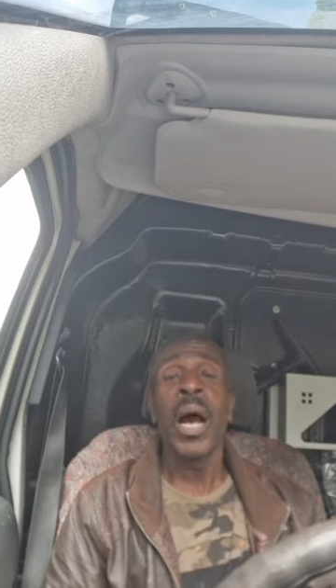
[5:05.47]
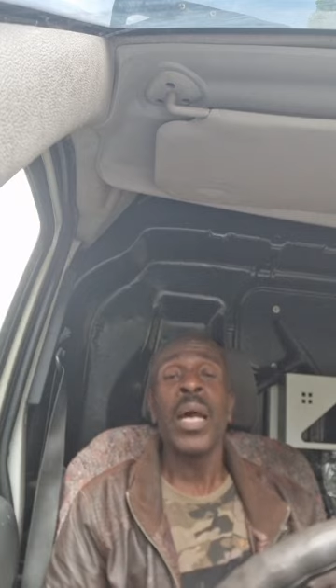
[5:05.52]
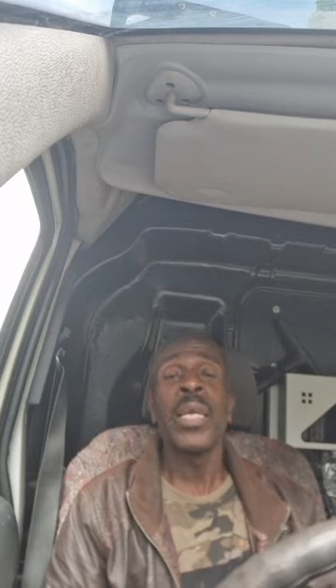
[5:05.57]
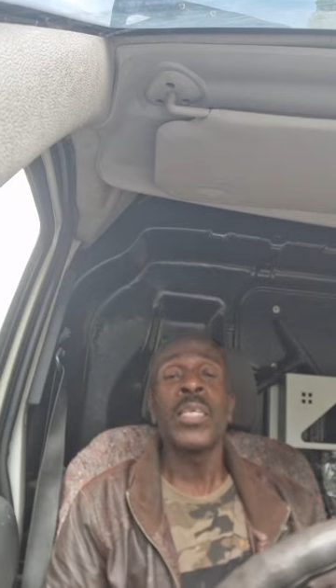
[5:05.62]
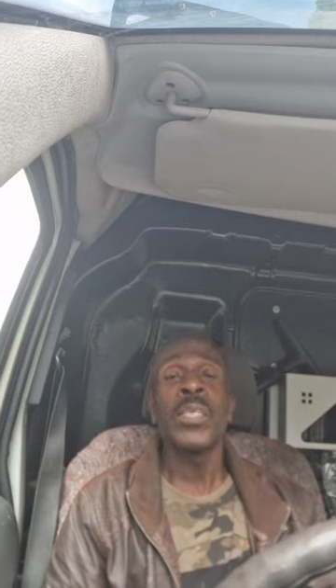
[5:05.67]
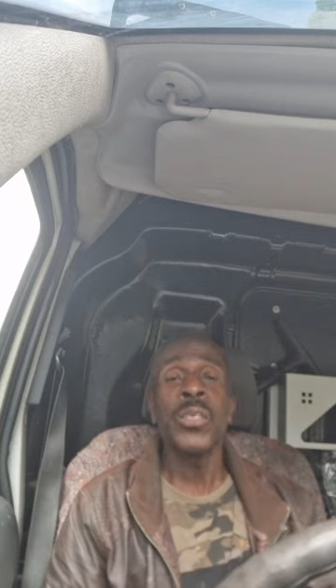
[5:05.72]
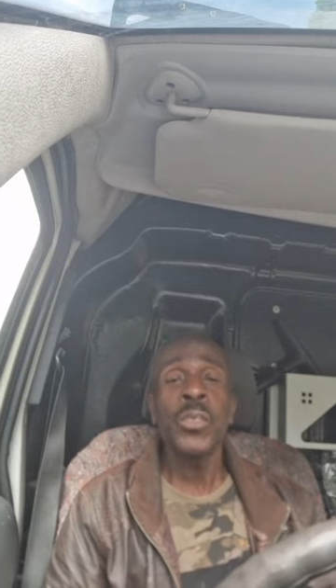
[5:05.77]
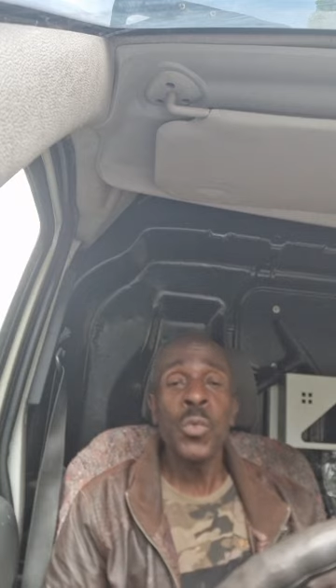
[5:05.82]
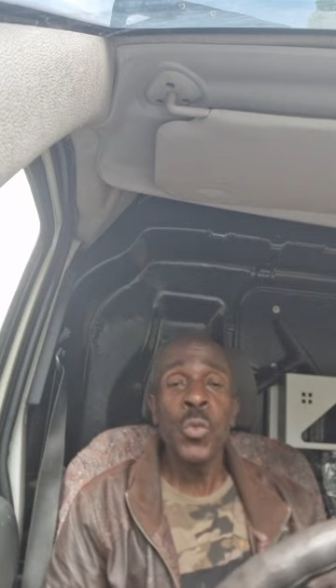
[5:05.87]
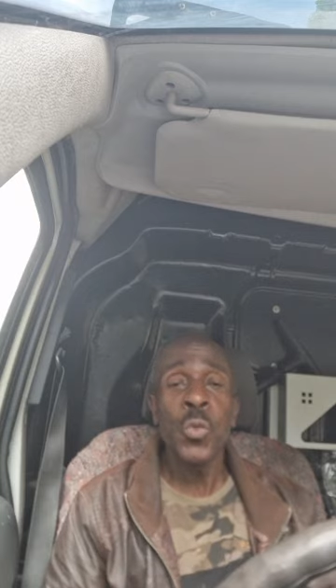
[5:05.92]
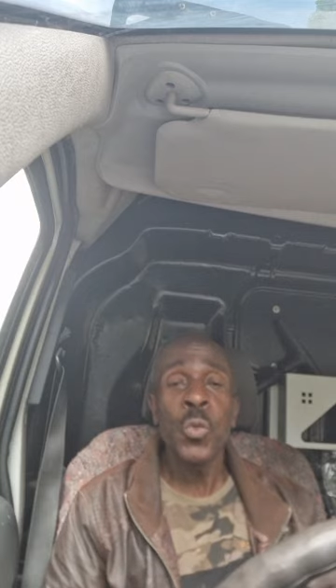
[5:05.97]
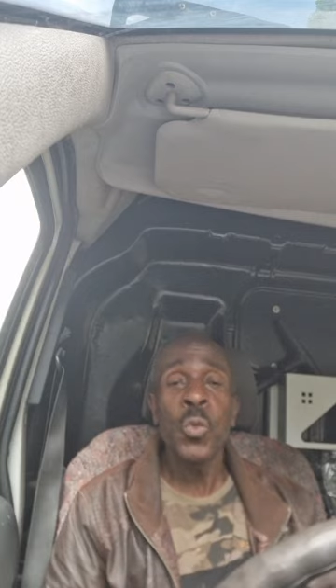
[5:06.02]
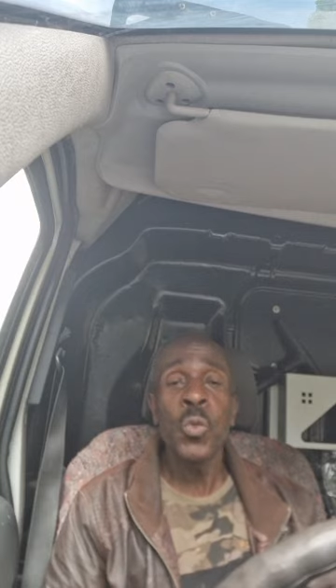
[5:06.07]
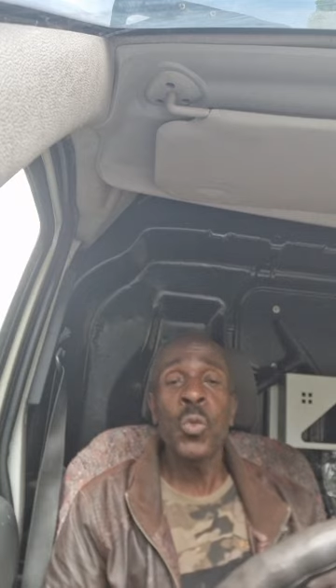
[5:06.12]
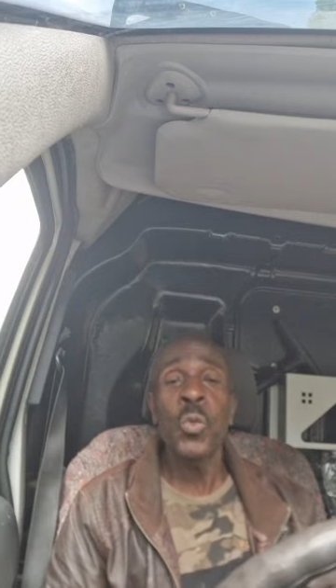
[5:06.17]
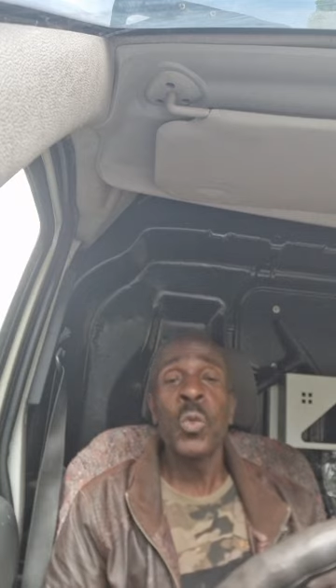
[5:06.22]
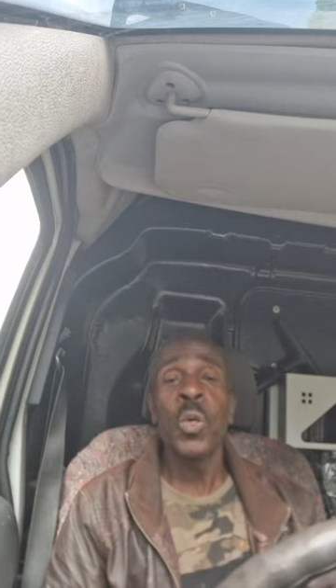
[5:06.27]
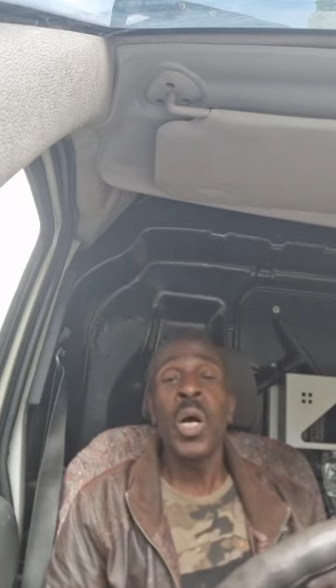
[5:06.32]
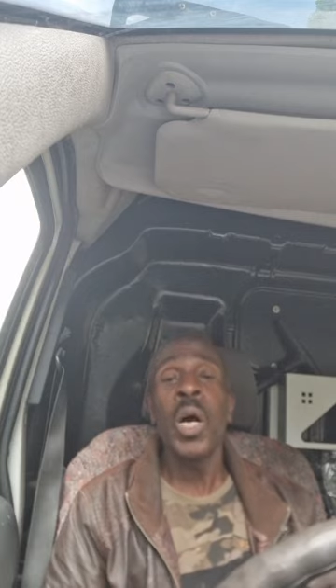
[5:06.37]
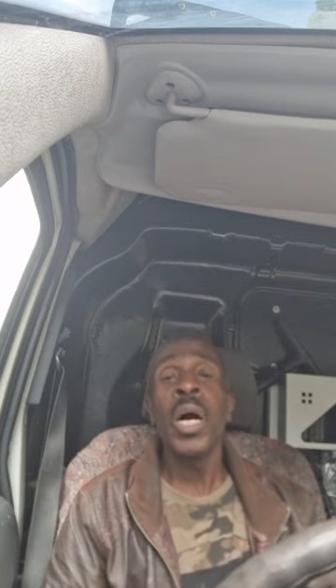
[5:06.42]
And
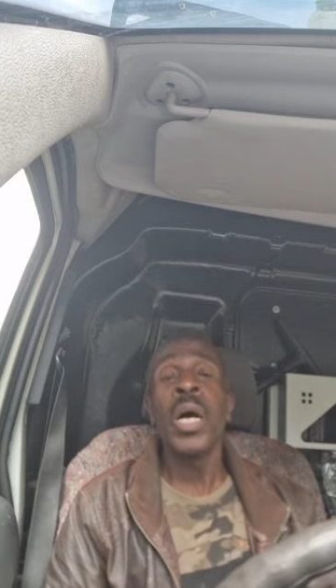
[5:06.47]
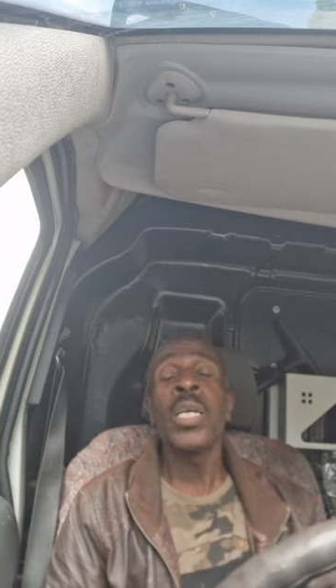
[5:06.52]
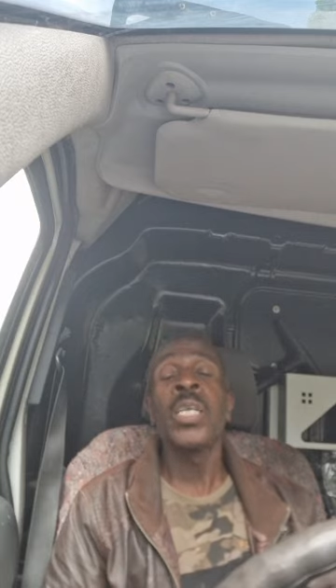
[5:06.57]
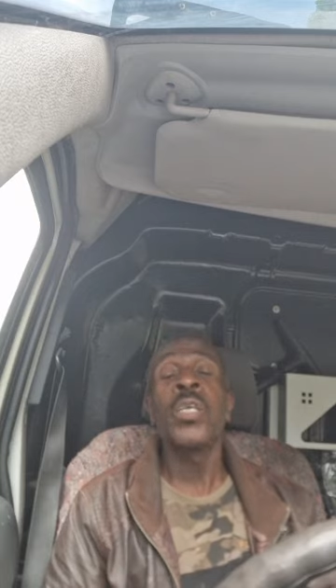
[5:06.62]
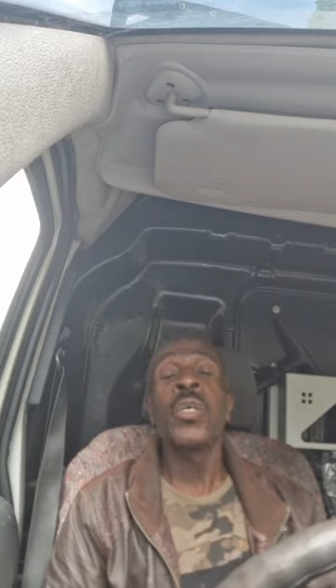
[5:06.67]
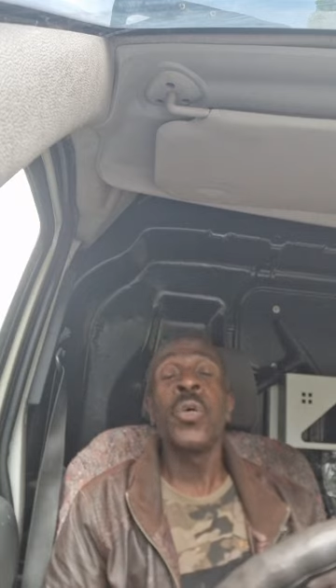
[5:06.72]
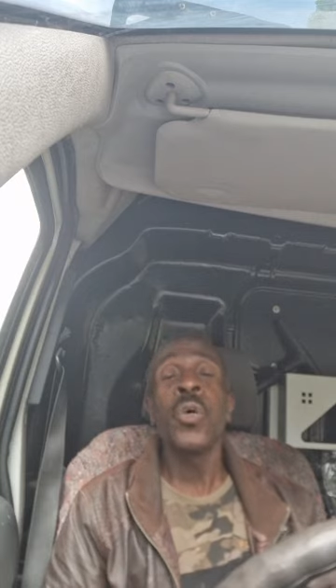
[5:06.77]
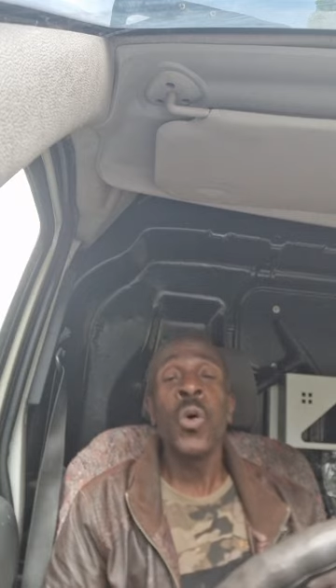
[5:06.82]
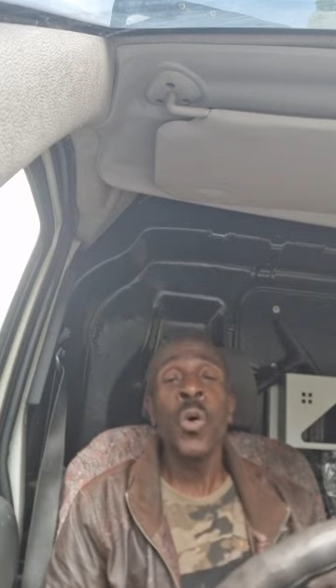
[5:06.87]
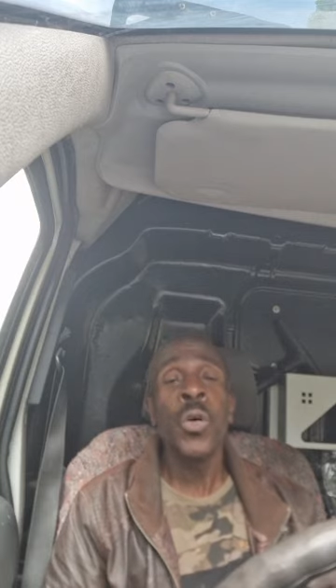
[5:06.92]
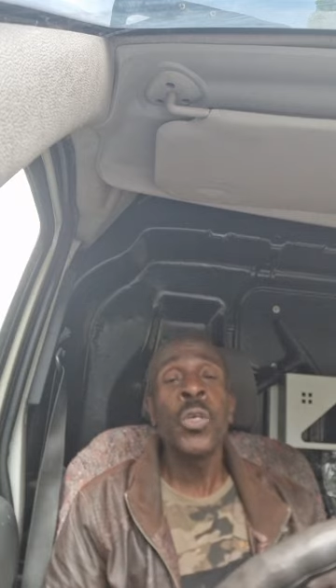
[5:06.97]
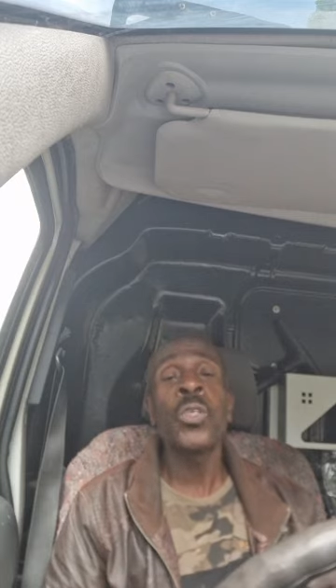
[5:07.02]
you and your